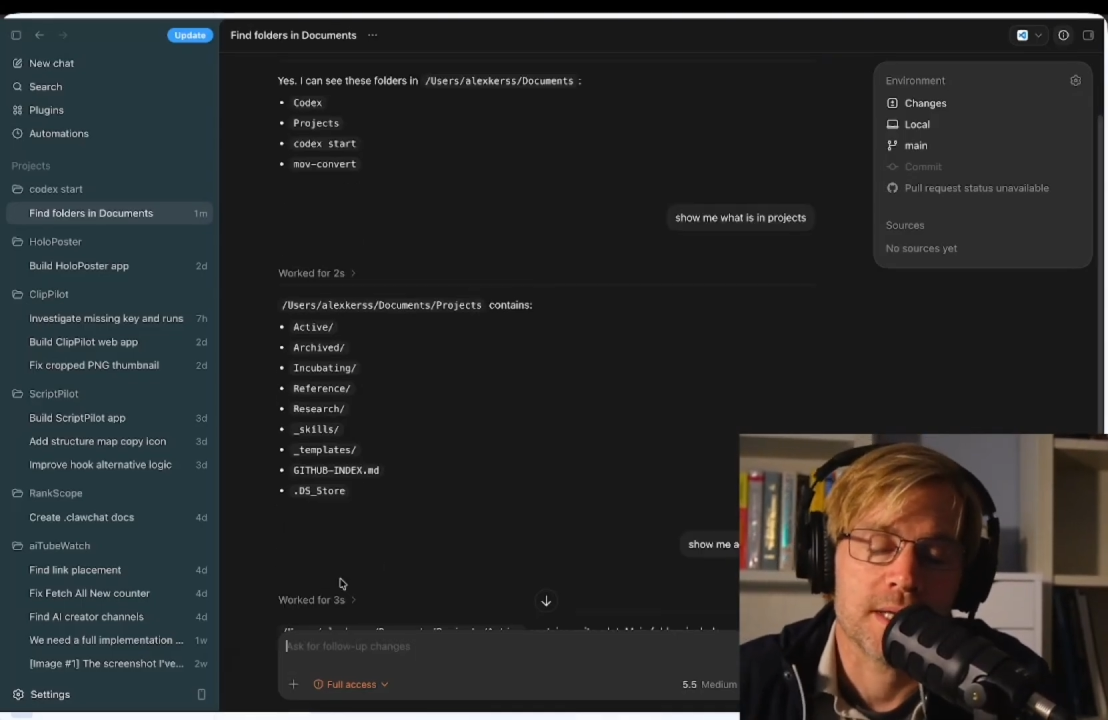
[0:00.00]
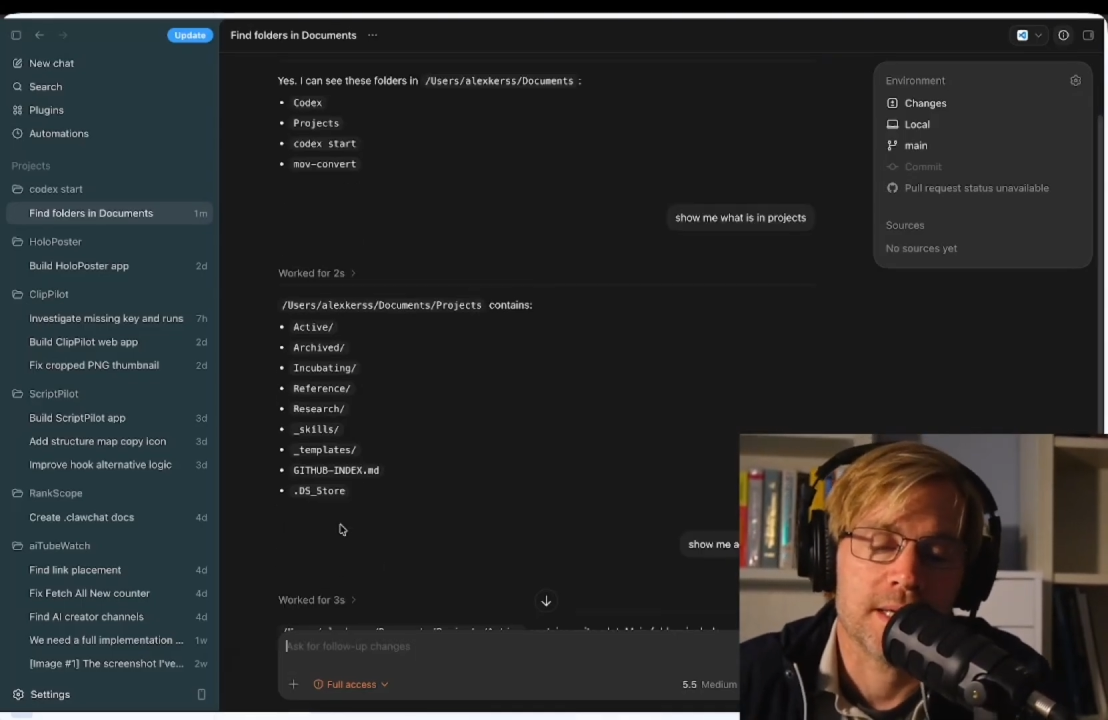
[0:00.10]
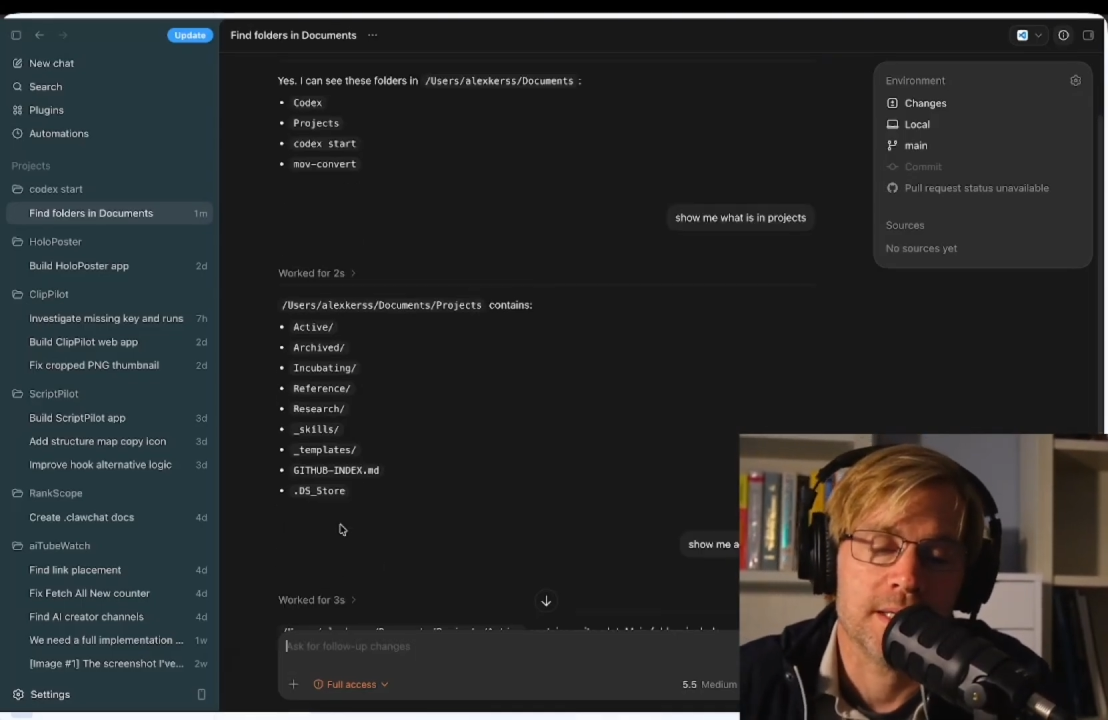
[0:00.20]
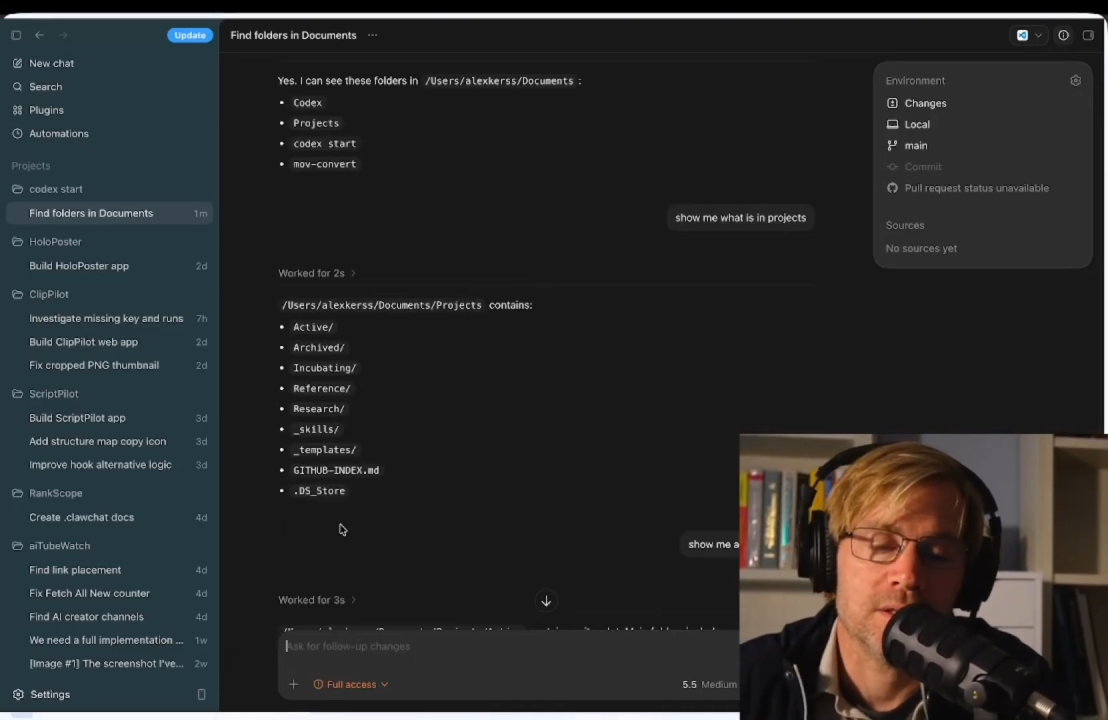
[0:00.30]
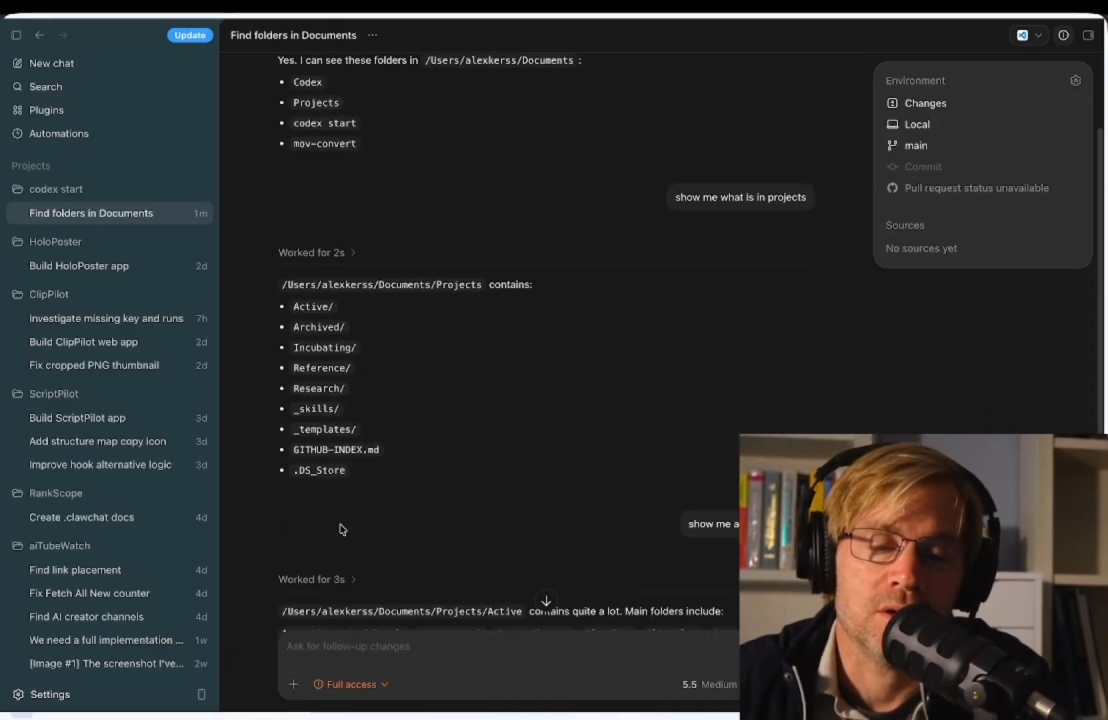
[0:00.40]
in
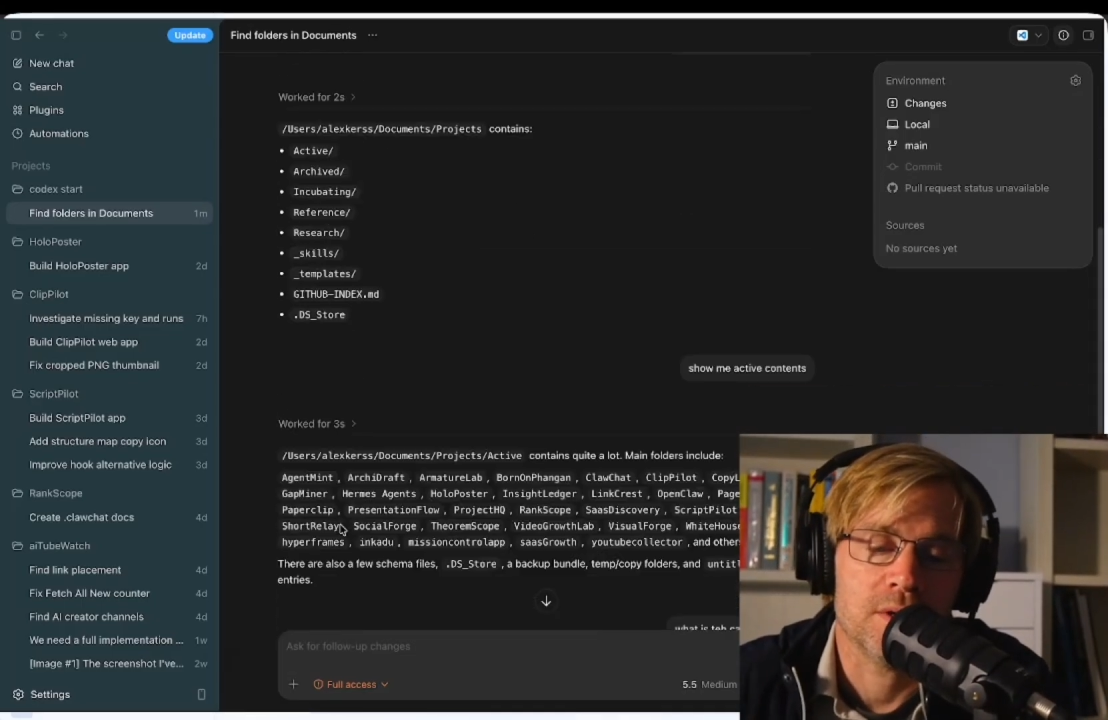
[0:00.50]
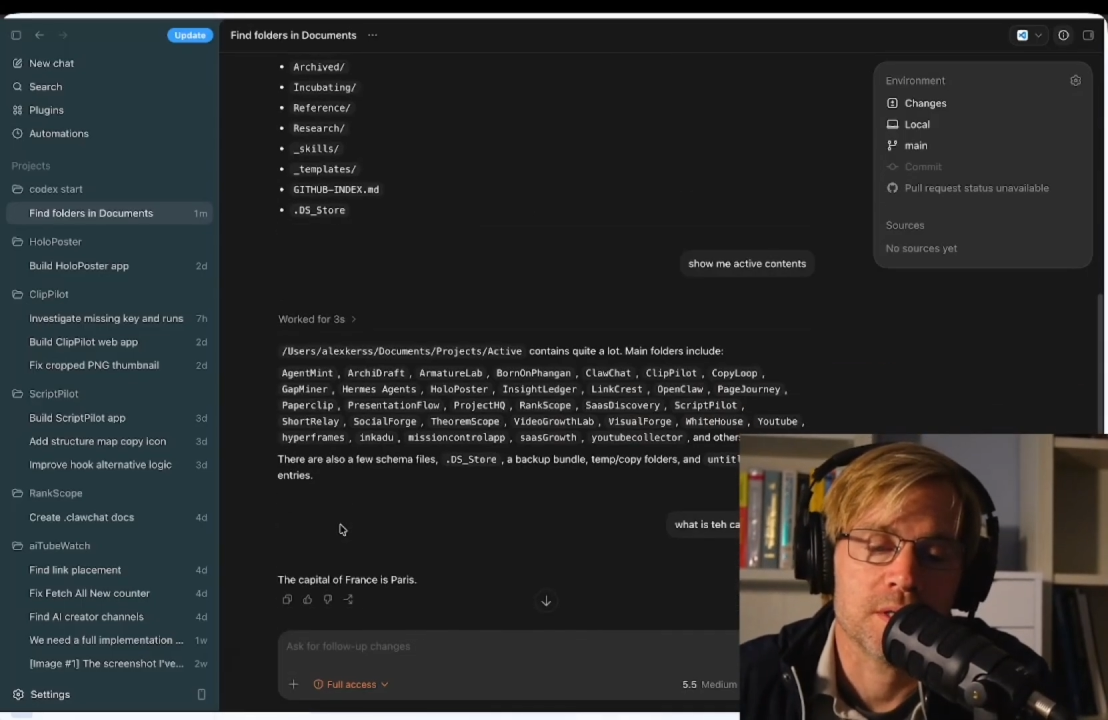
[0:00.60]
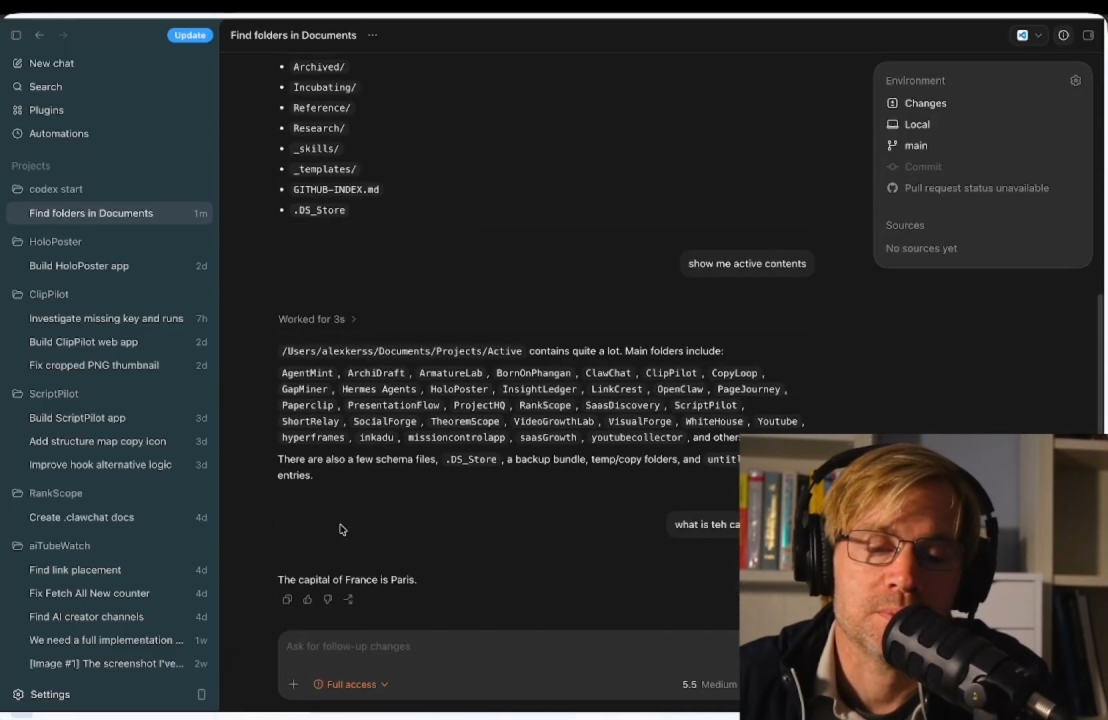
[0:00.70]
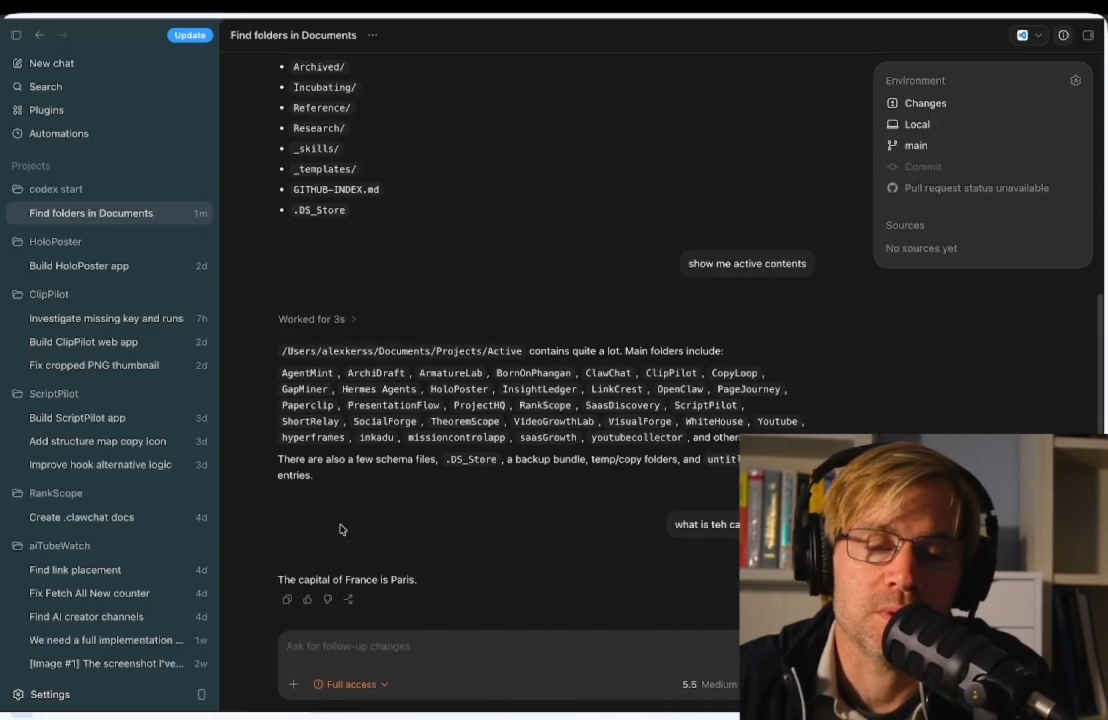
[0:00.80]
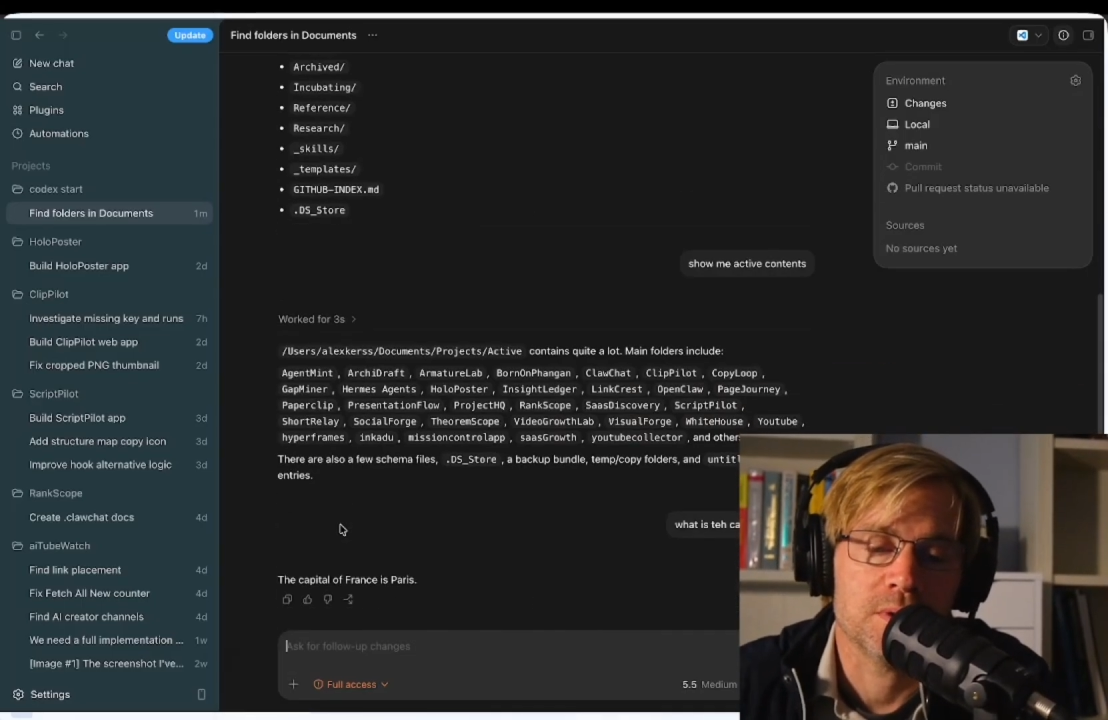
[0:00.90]
Codex, but